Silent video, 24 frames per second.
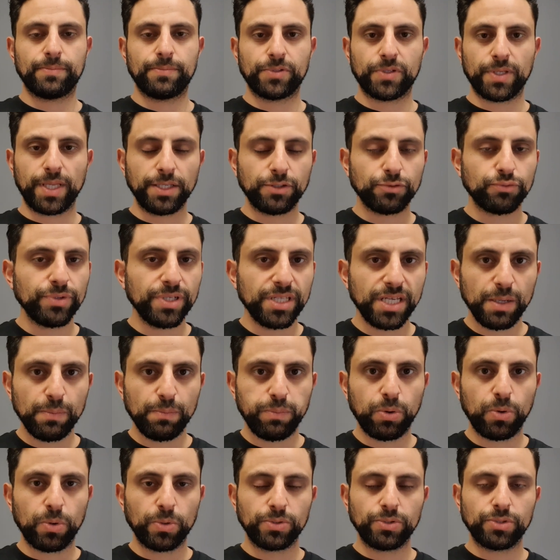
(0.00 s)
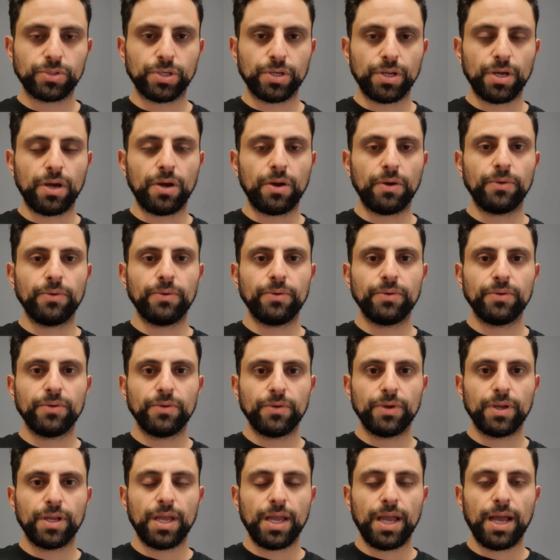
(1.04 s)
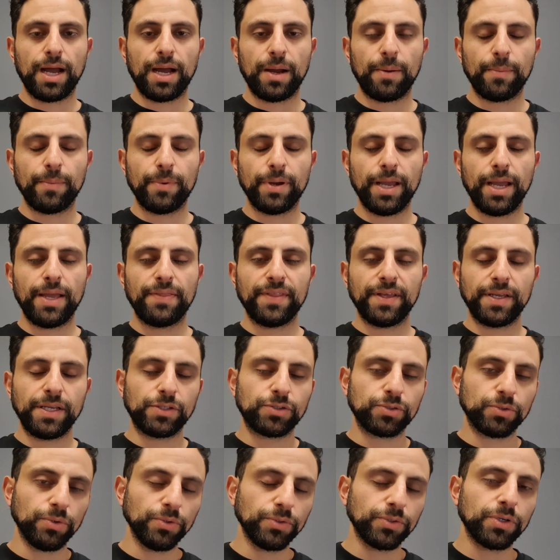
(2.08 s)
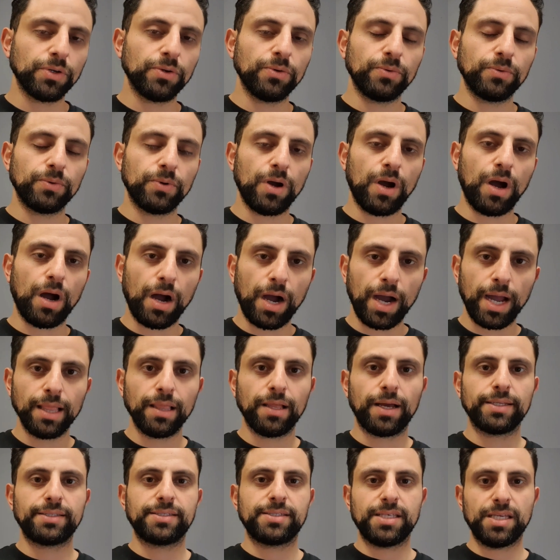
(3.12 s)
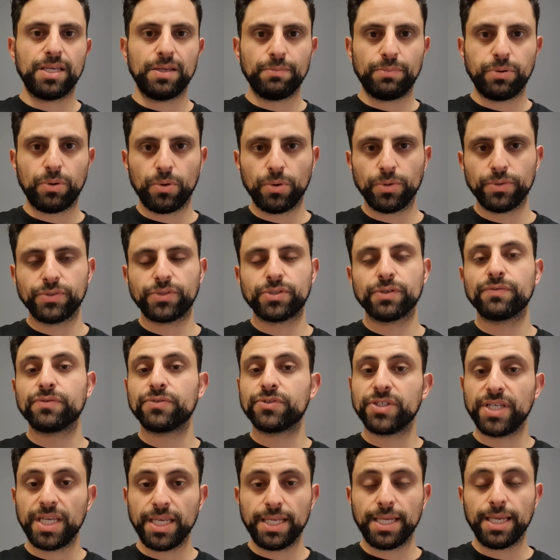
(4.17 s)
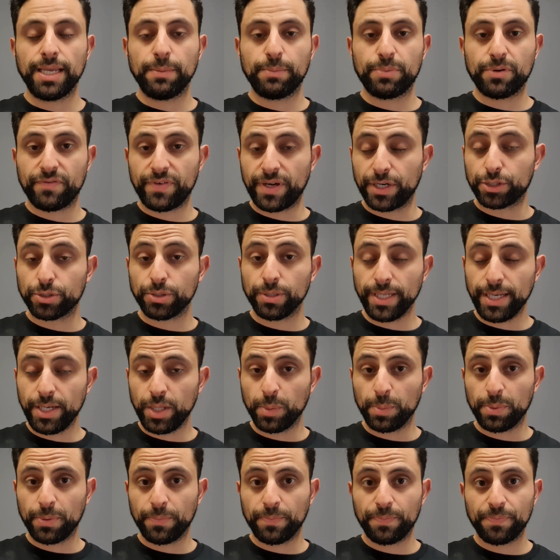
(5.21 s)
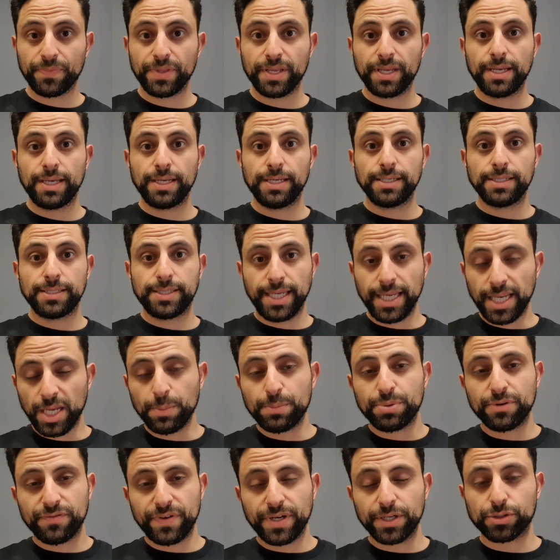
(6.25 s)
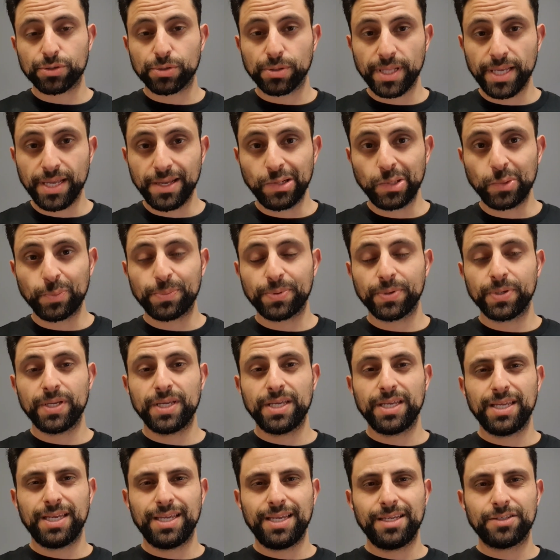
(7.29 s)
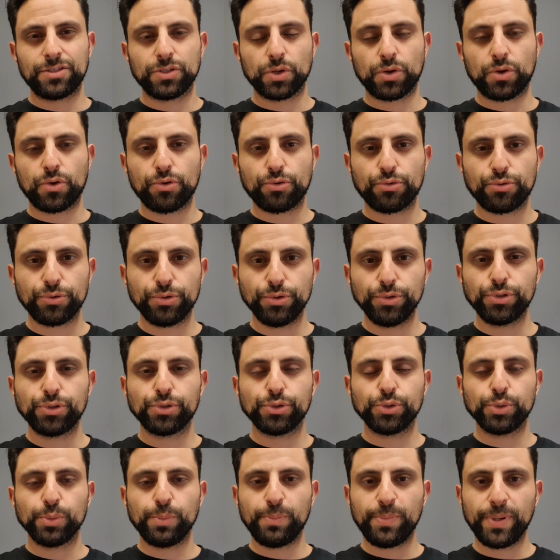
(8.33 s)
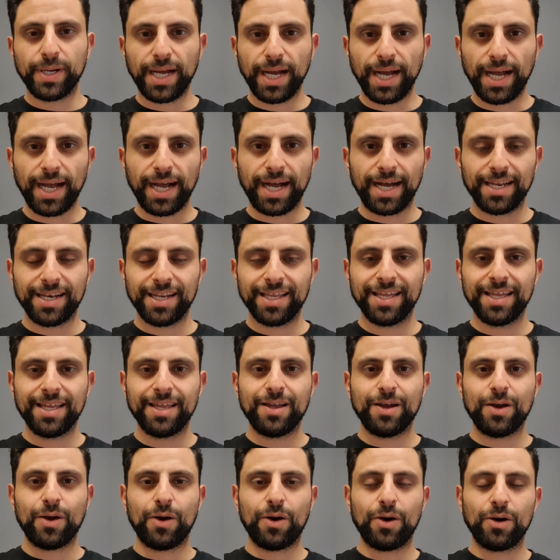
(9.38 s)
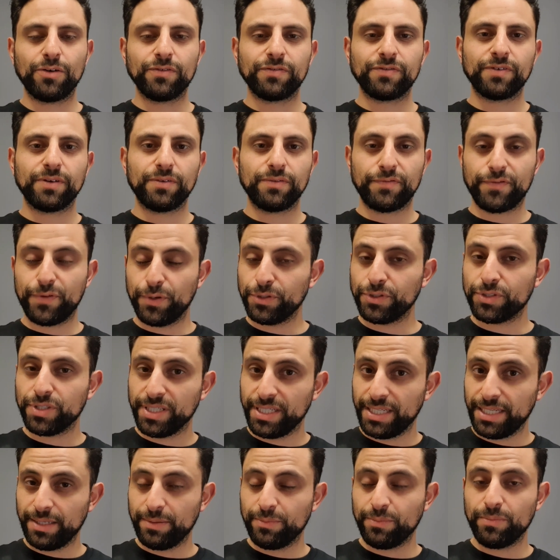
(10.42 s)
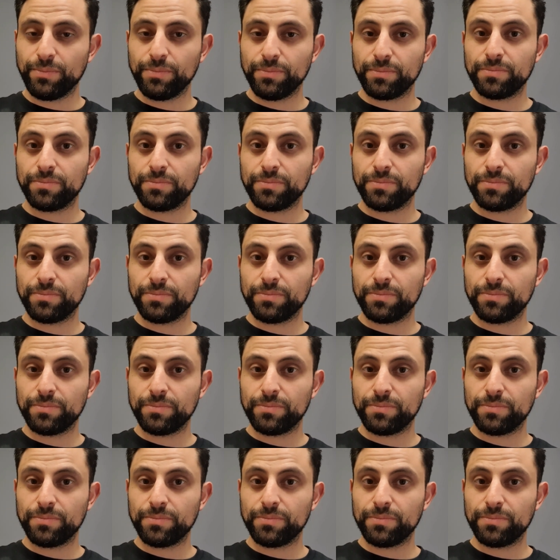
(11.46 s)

So that's really important to know. And it also highlights the importance of seeking professional help. Seeking professional help is a crucial part of, firstly,